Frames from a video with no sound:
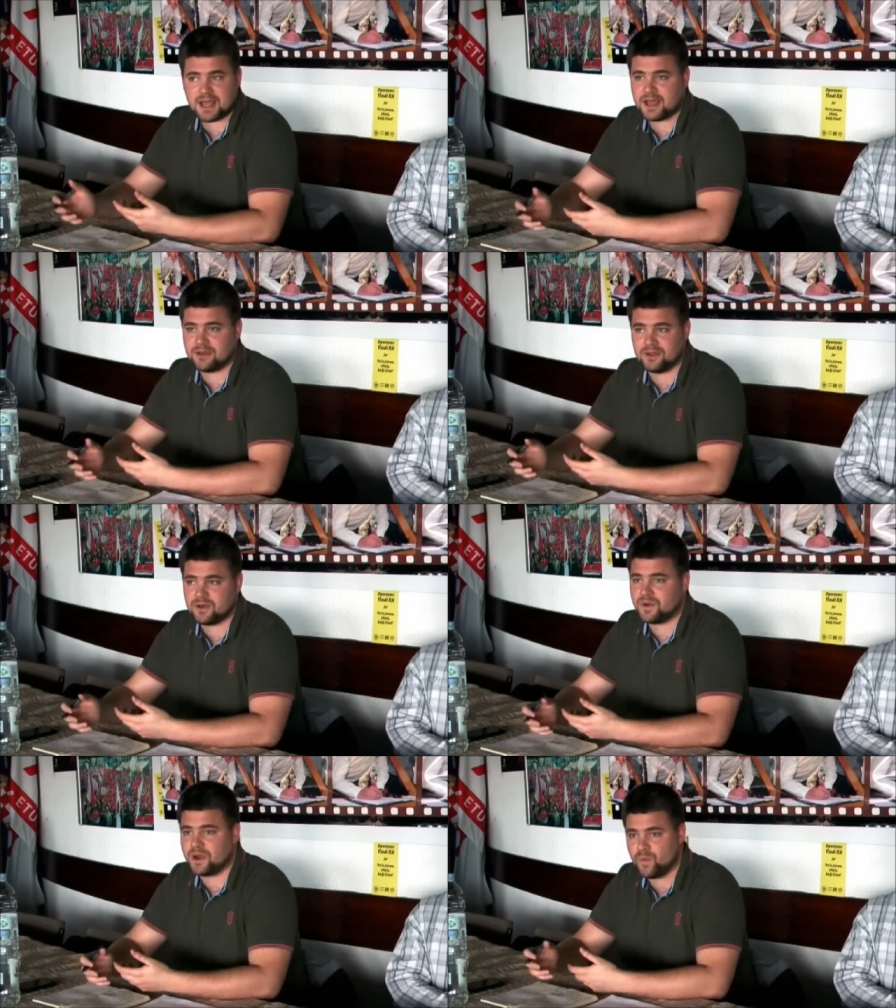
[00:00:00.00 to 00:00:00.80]
I don't
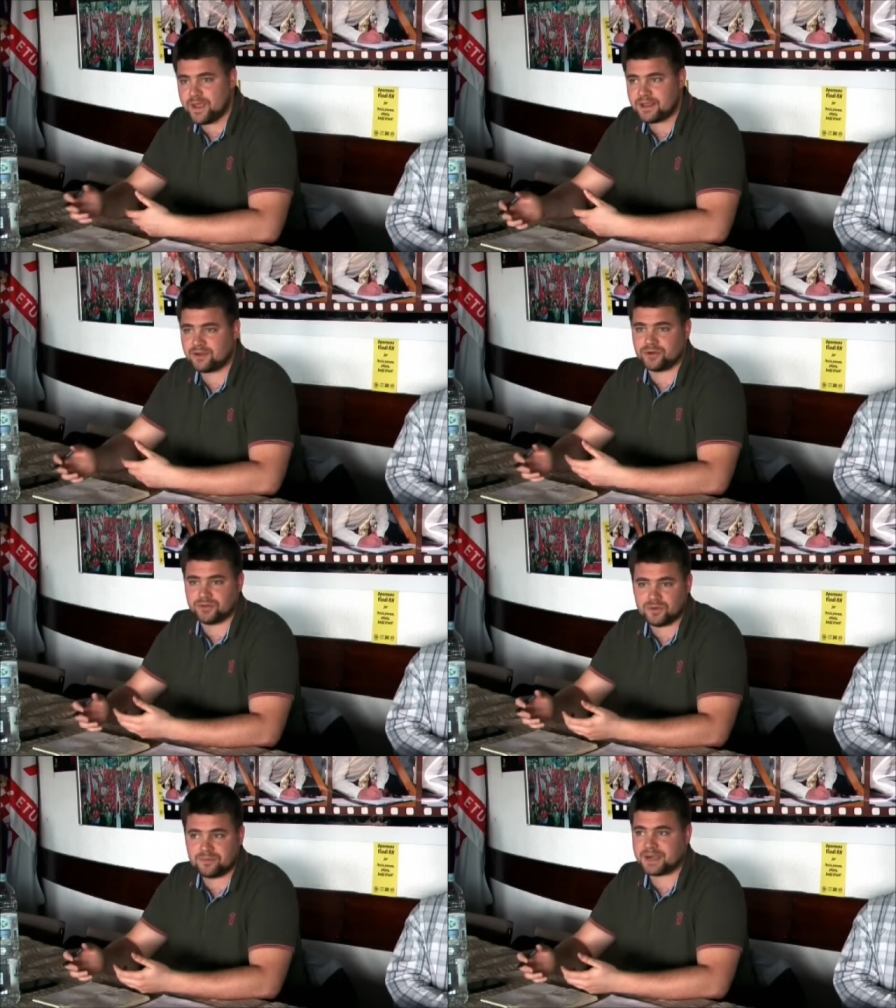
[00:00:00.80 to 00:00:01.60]
know, a week or
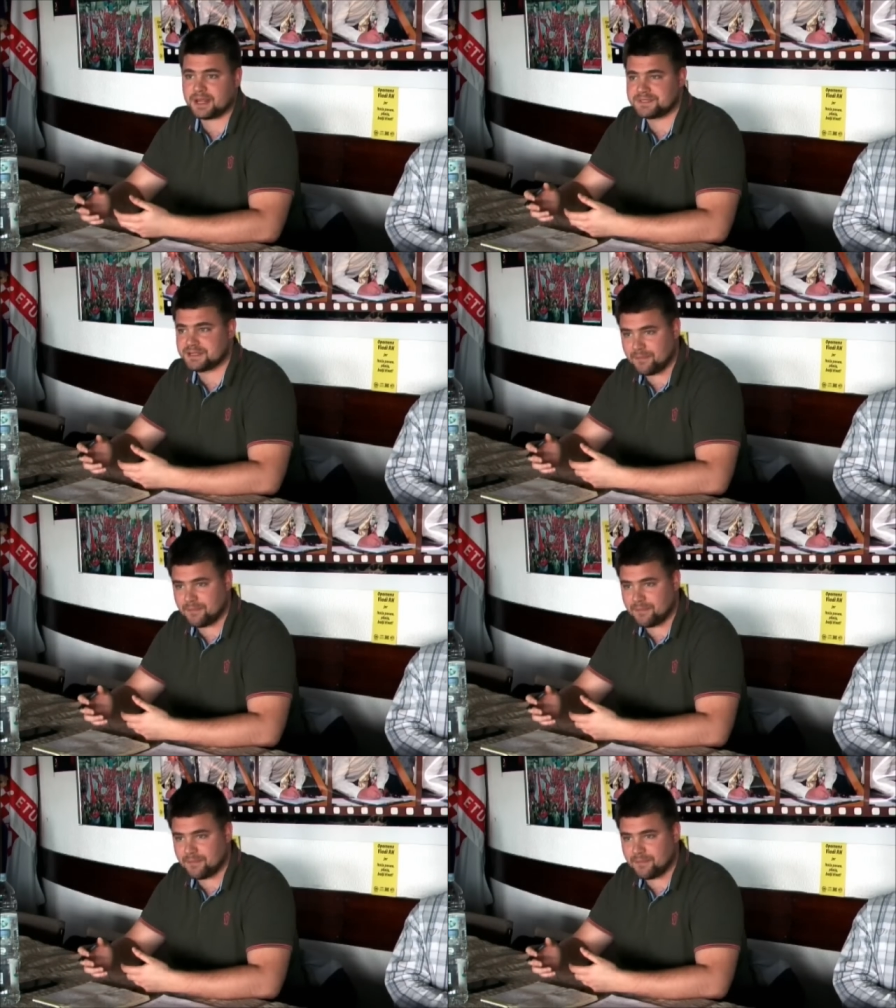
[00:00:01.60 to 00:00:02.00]
two, perhaps a